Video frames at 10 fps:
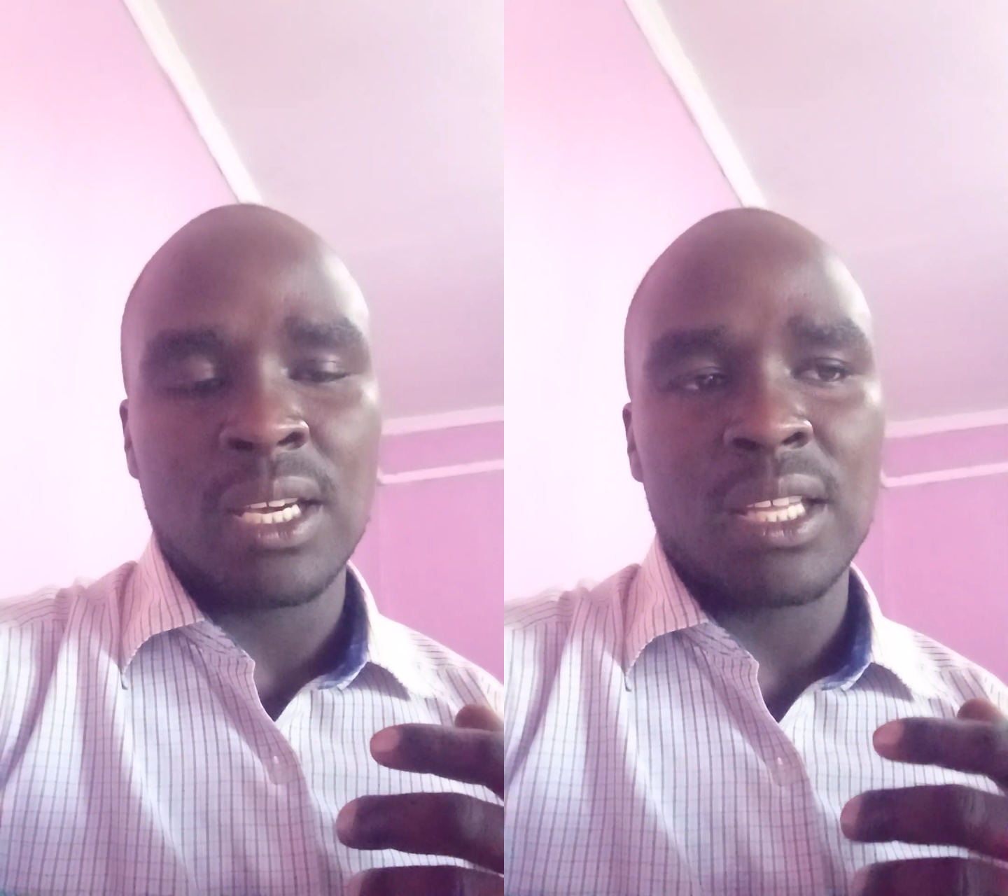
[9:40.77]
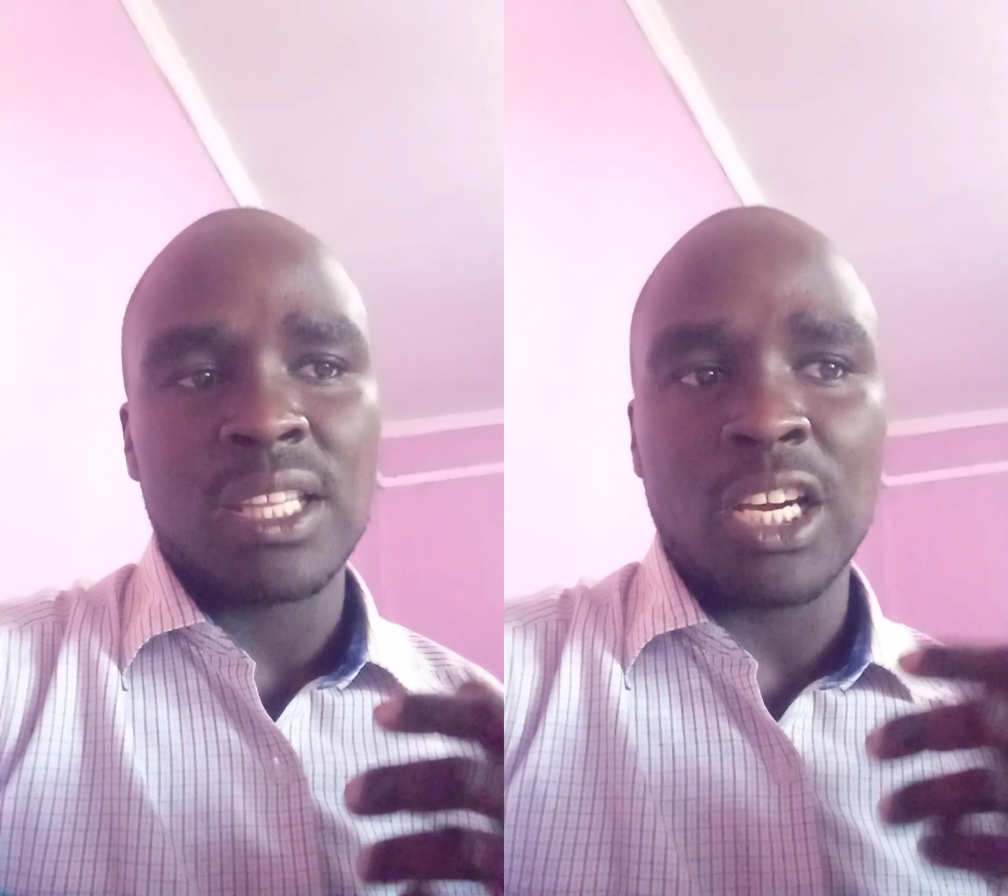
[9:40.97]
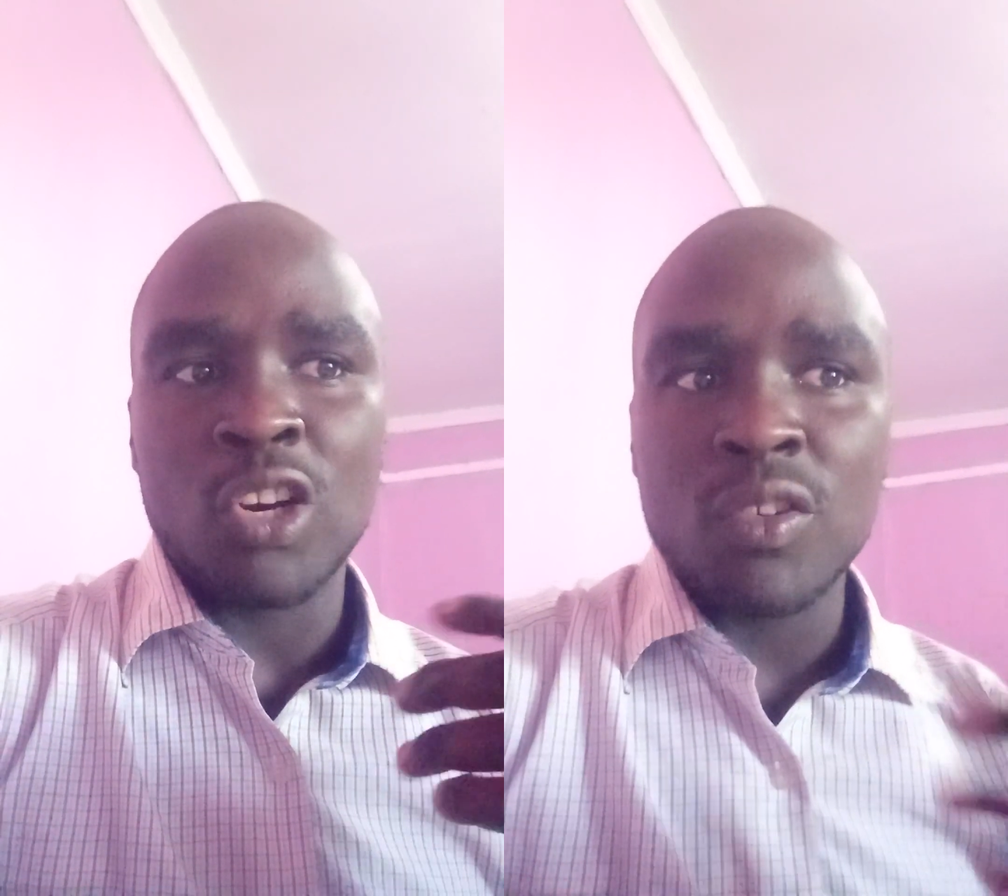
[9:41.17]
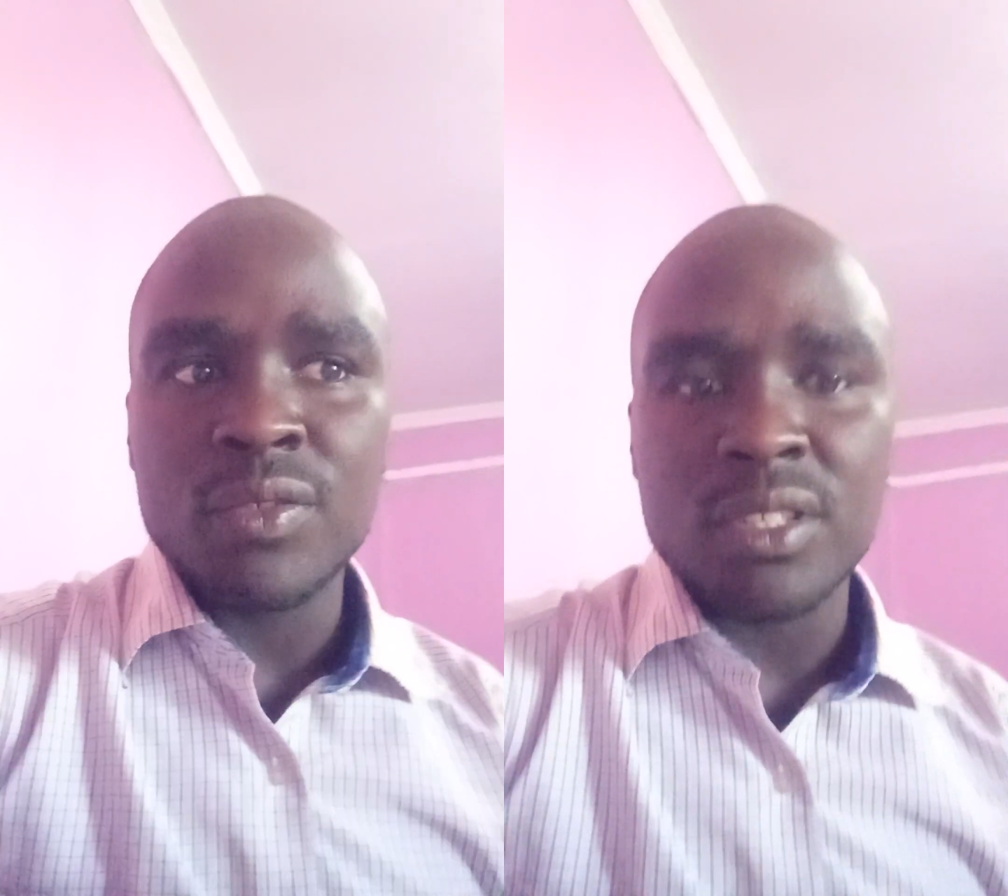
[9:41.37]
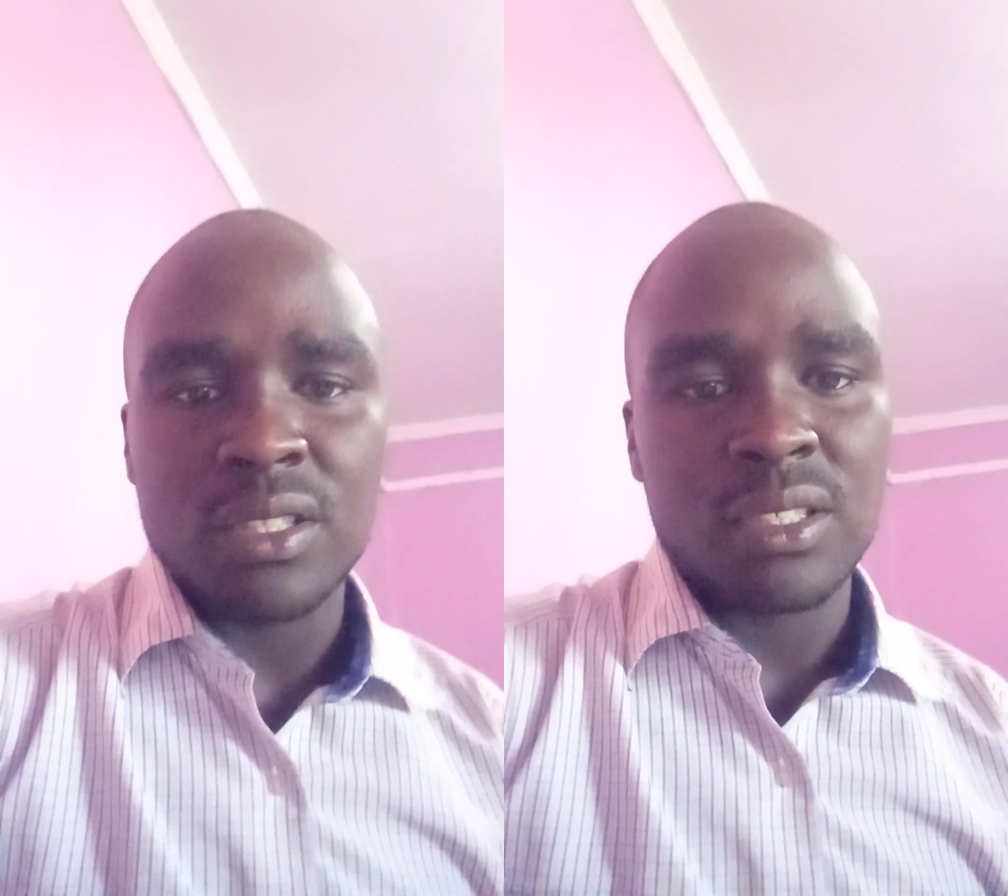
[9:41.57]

the gloves,